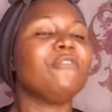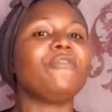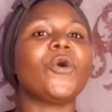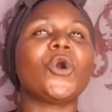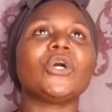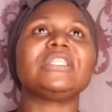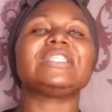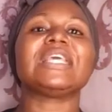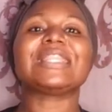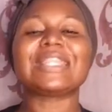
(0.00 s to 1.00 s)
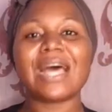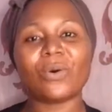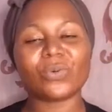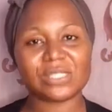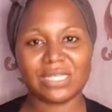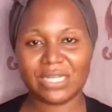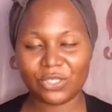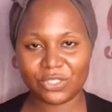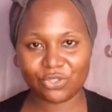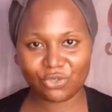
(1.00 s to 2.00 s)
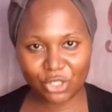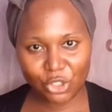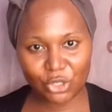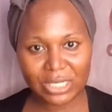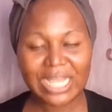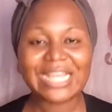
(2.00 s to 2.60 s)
For God's sake, that was an illustration.